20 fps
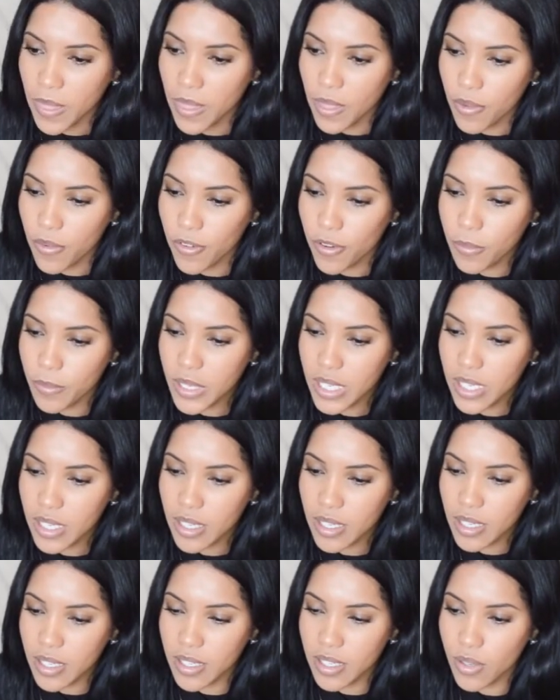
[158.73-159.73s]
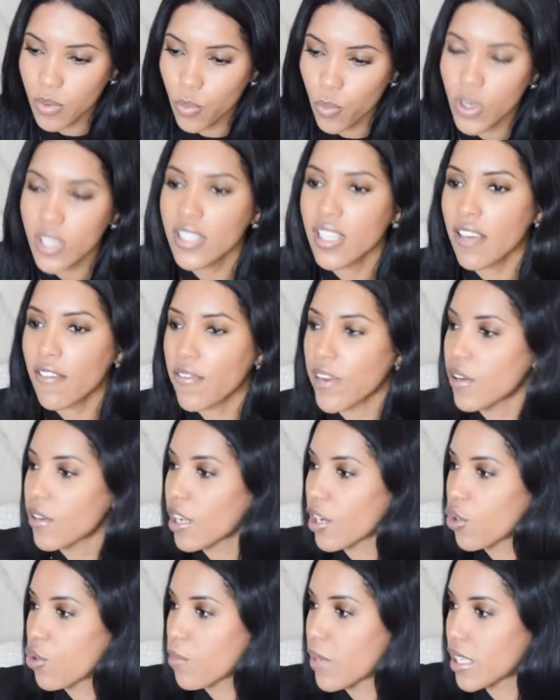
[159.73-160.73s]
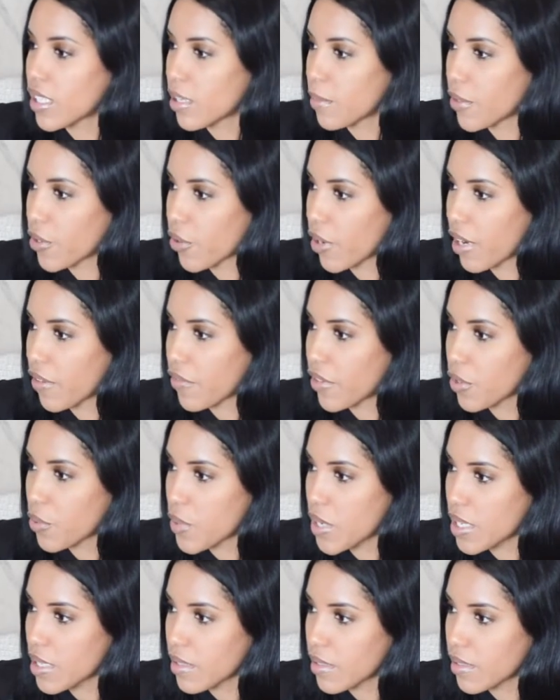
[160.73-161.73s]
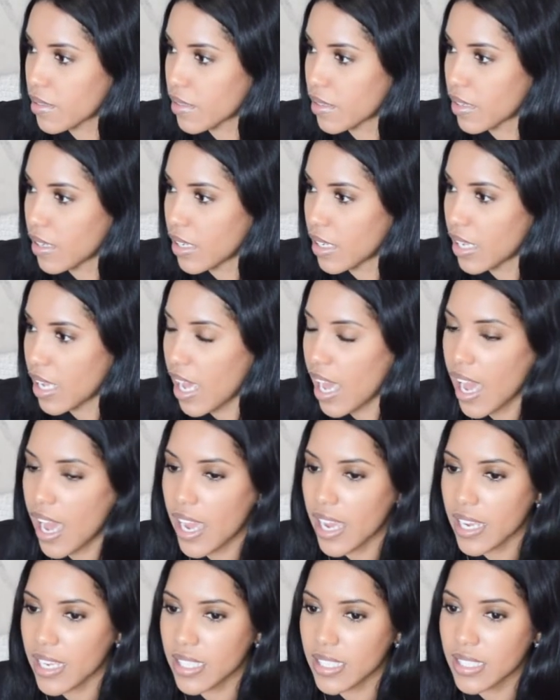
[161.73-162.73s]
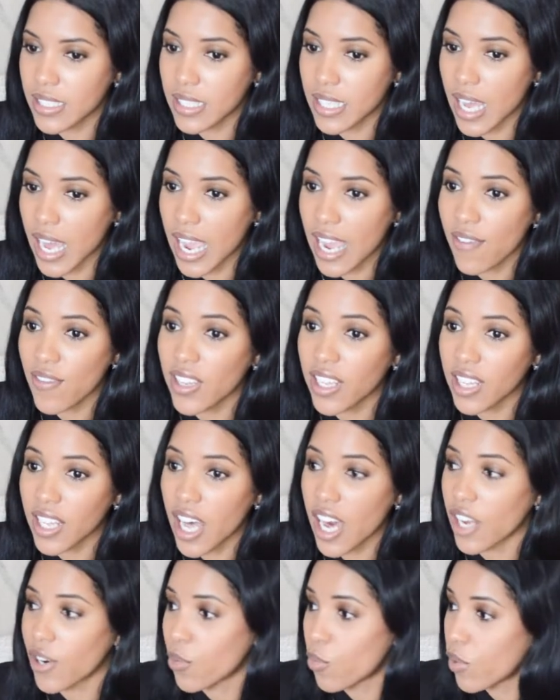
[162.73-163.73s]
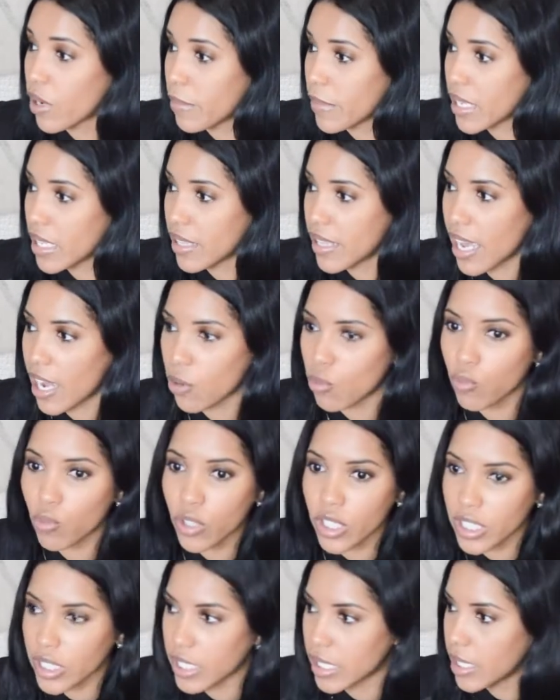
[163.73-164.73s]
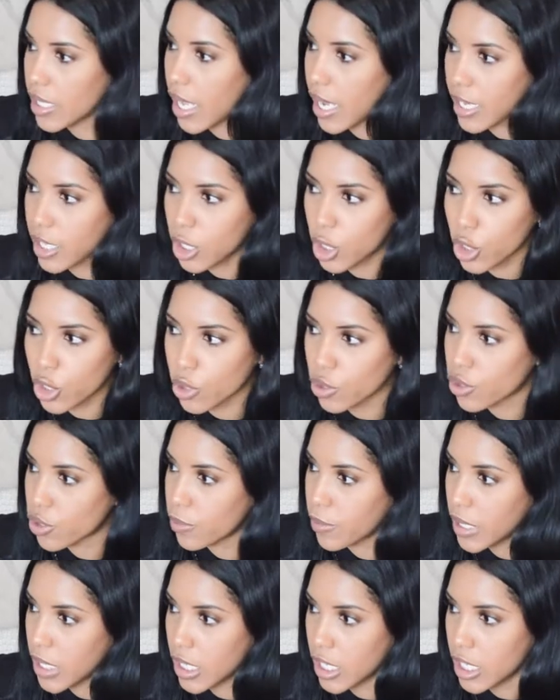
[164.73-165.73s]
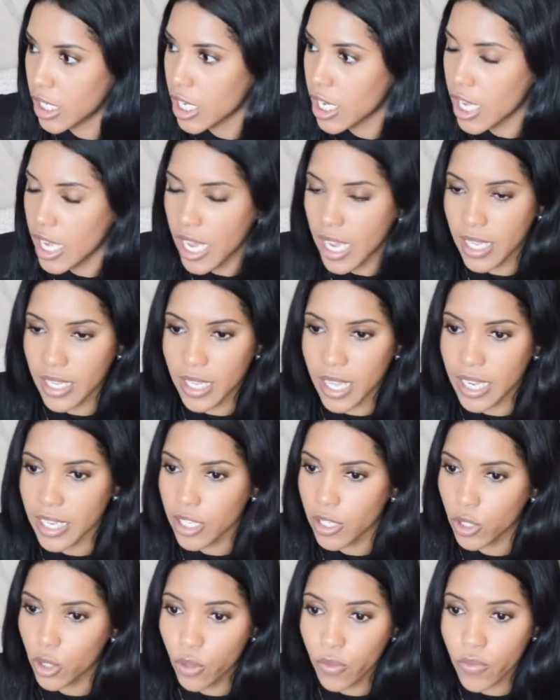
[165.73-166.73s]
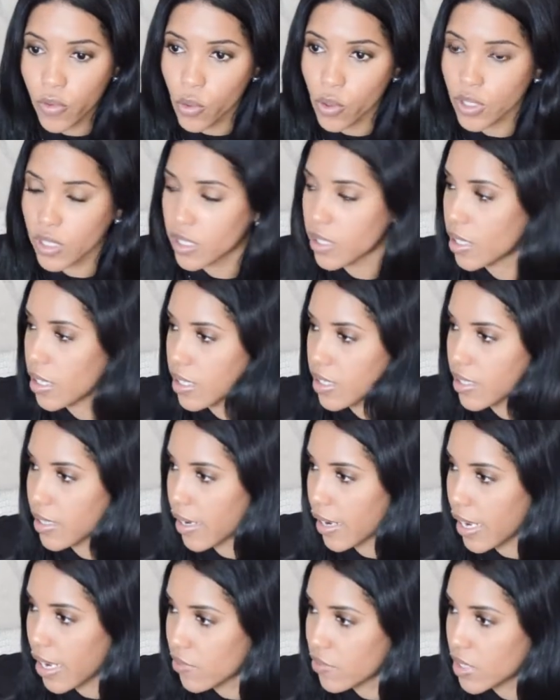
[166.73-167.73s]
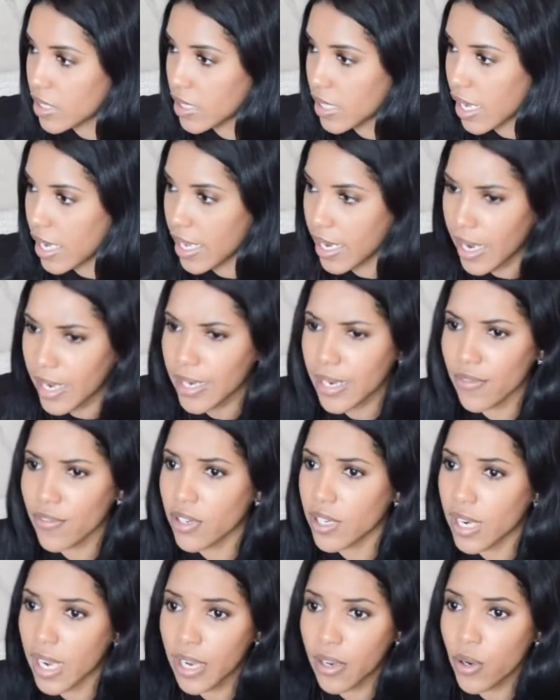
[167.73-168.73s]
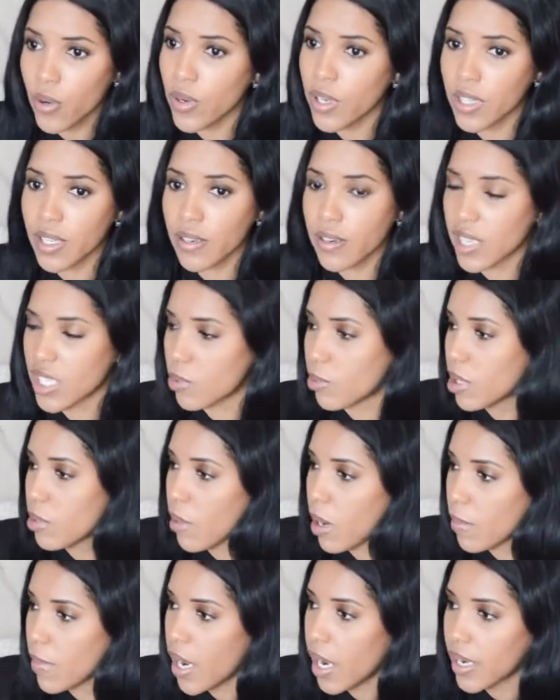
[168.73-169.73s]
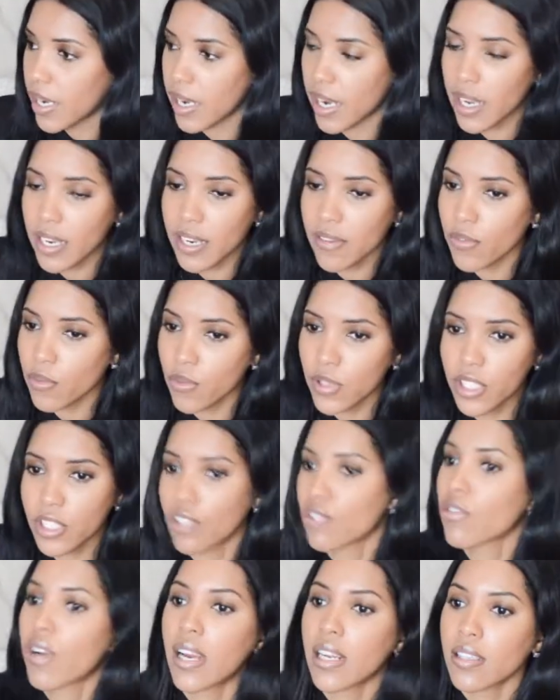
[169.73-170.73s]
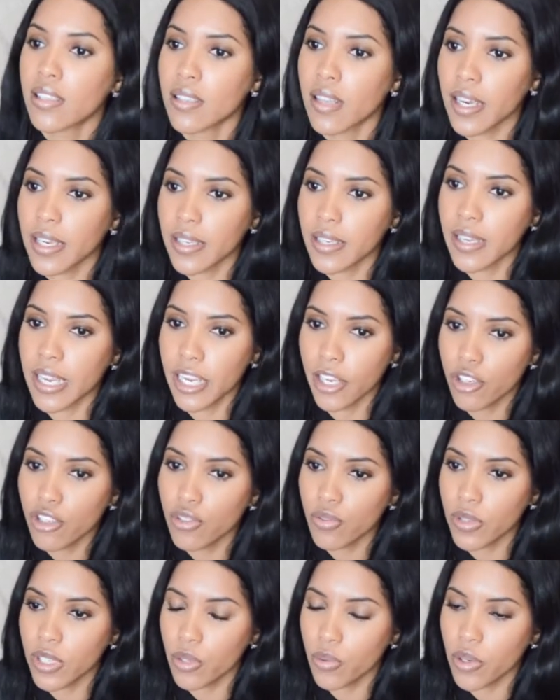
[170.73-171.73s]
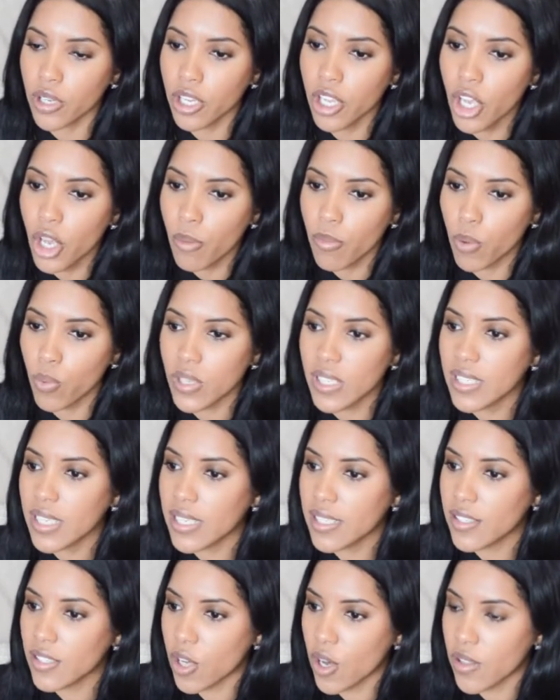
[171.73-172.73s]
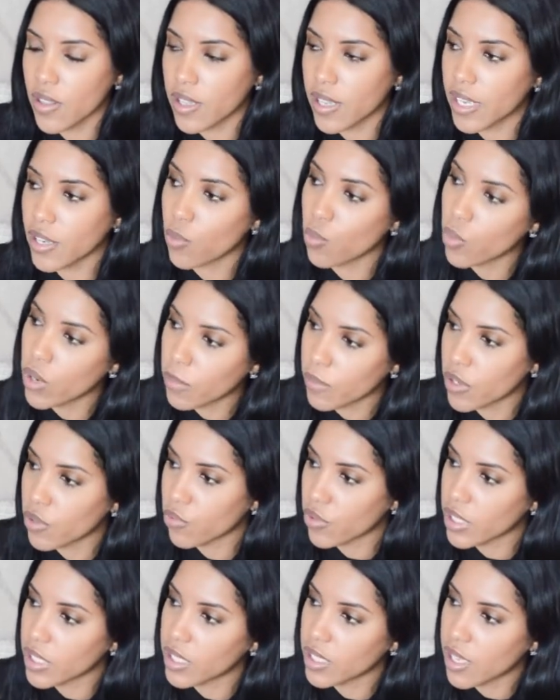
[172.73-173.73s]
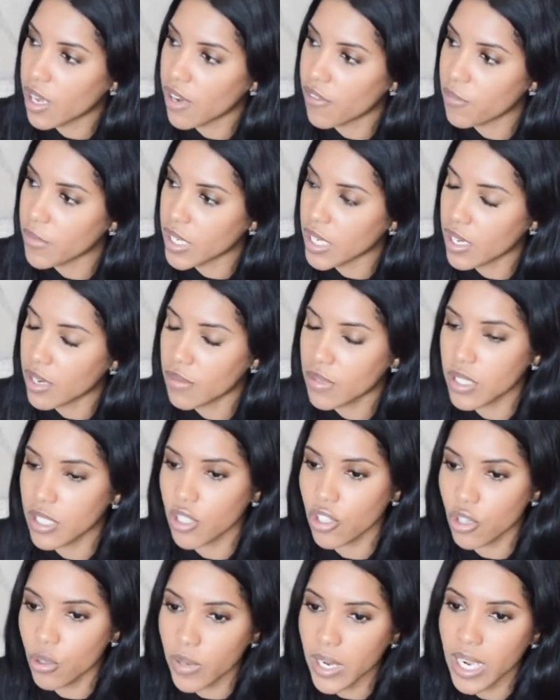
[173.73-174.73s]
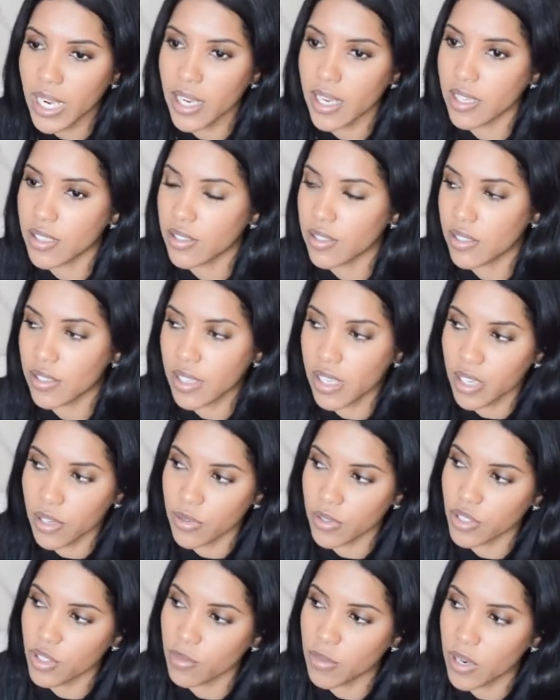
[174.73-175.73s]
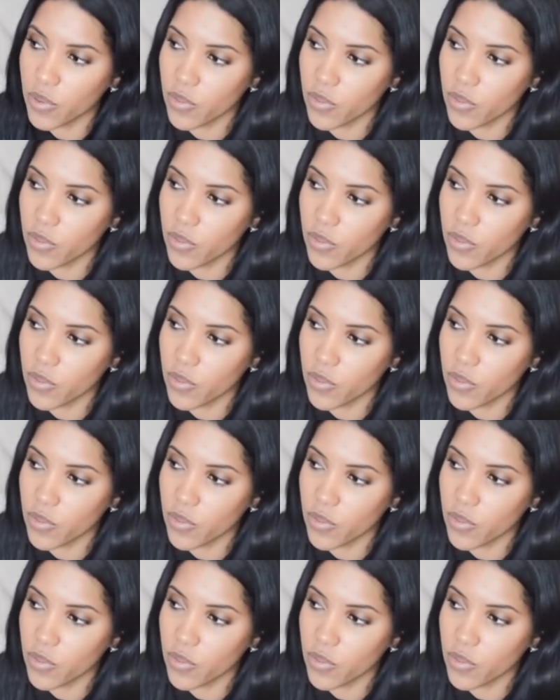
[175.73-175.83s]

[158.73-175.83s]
for me, once I found out who my demographic was, I have a lot of women that really like look to me and like look forward to things that I have to say. And I go on there and I speak my mind, and I never really tried to like cater to anyone. But once I saw that like women really love me, I was like, you know what, I gotta start catering to my